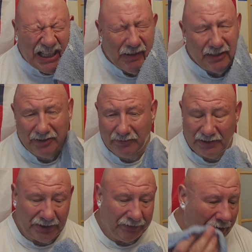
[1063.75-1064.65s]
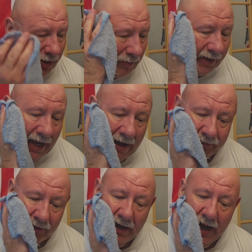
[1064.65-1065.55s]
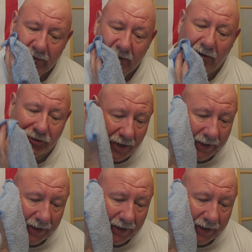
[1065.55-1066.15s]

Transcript: It's amazing what you can do when, after a night of all